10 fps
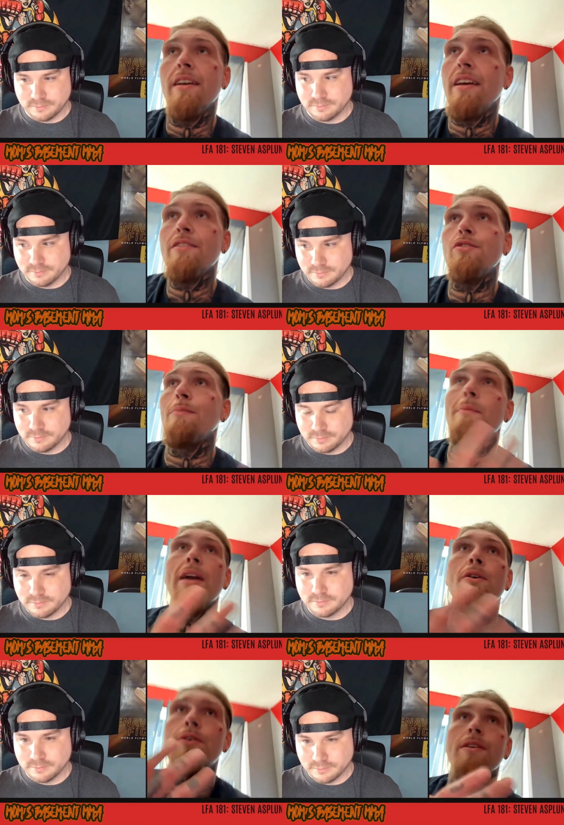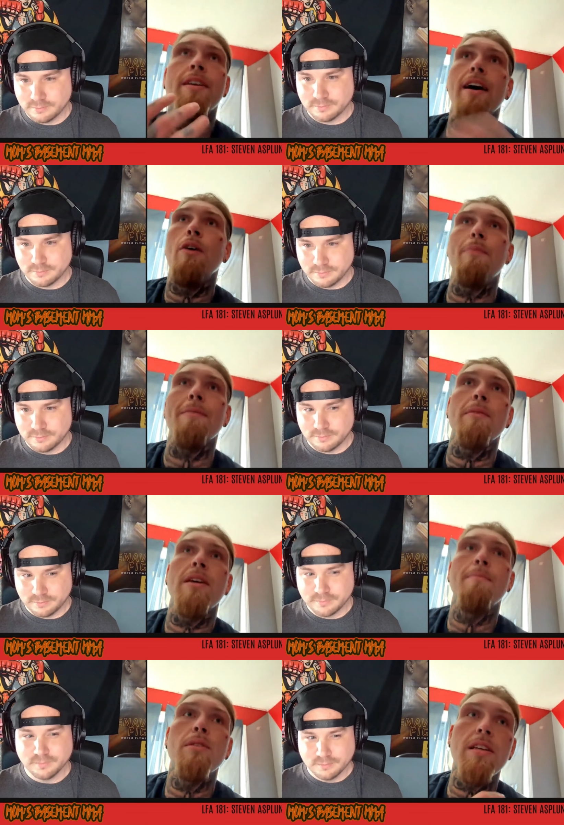Speaker 1: instrumental in helping
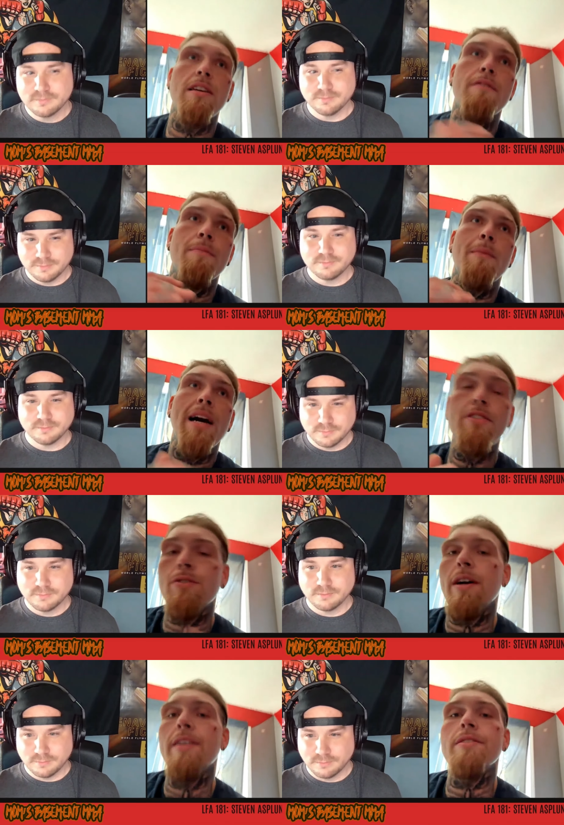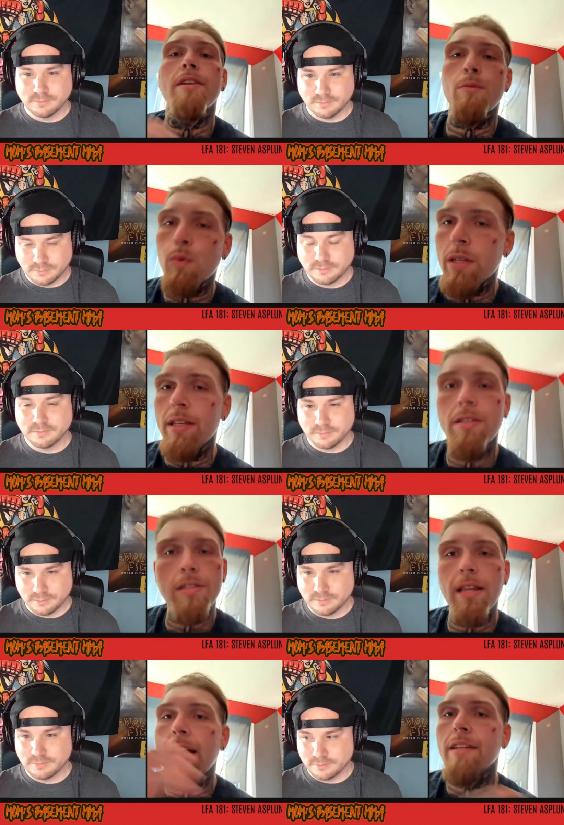me believe in my strikes and really just
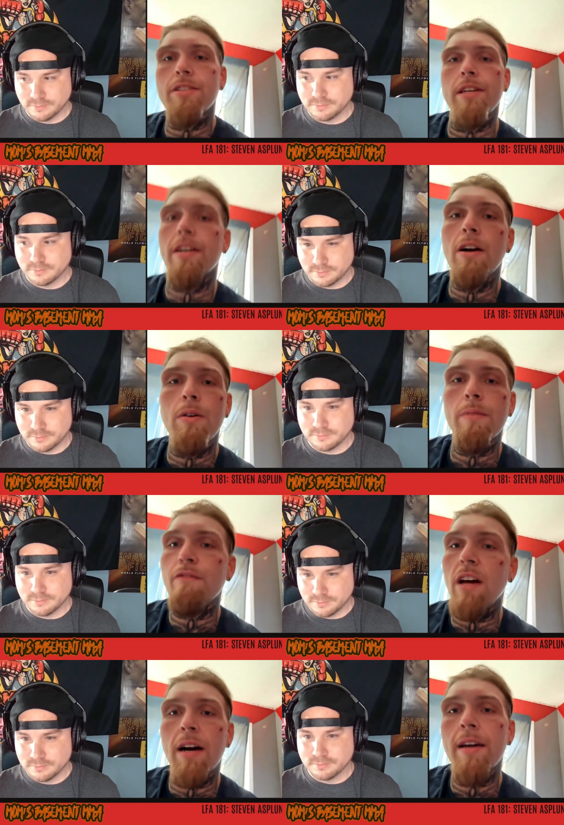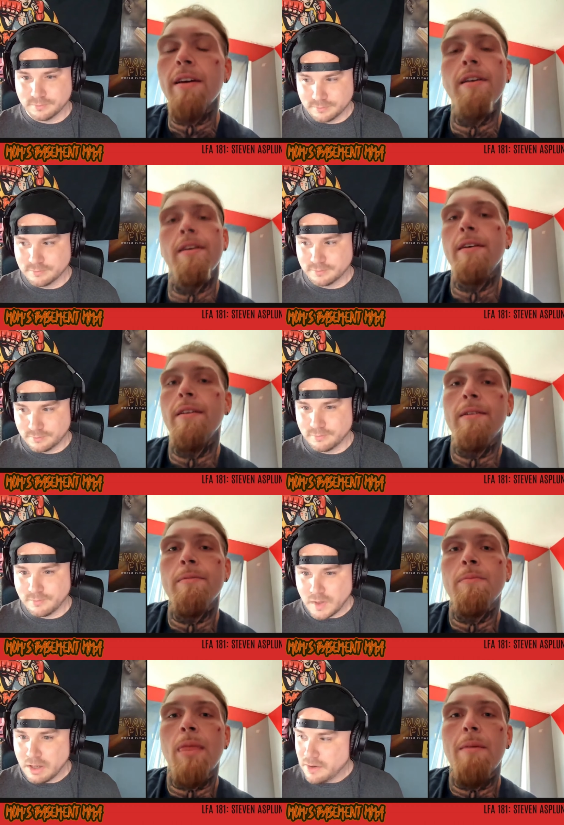letting shit go and fly.
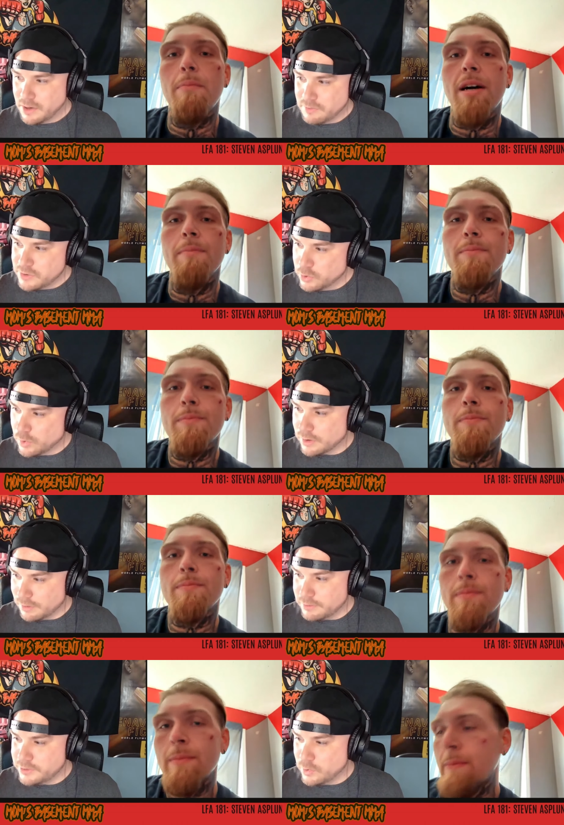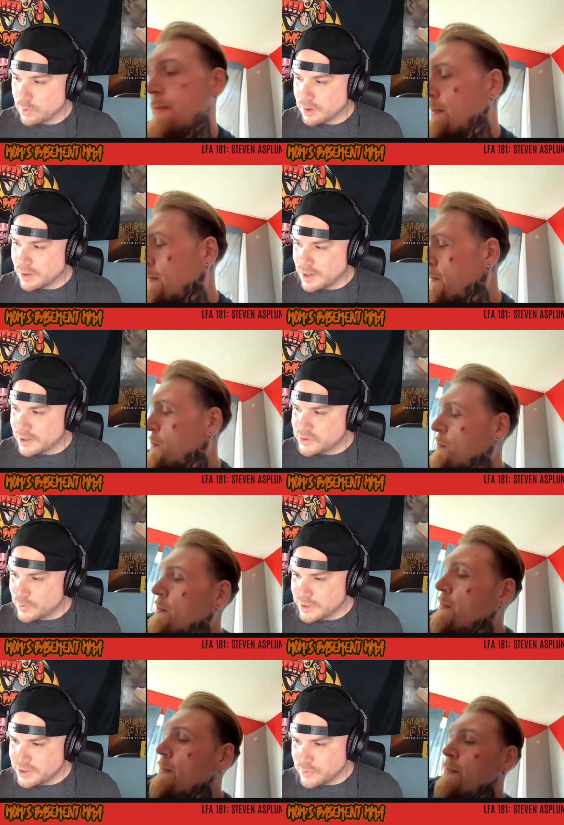
Speaker 2: But your, your uh,
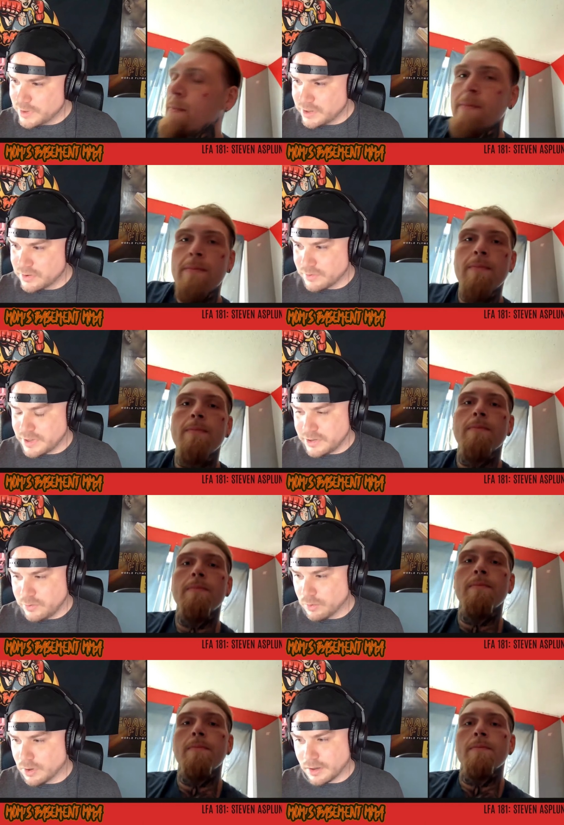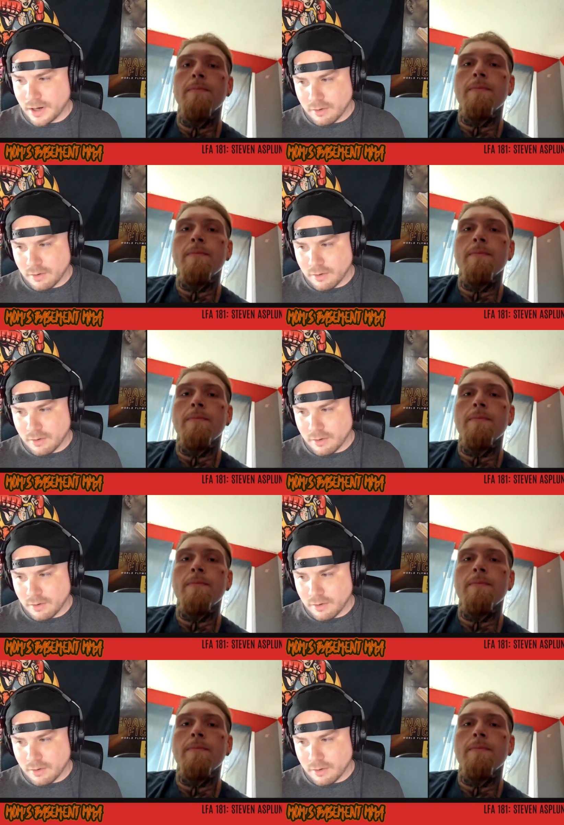twenty twenty-three, you were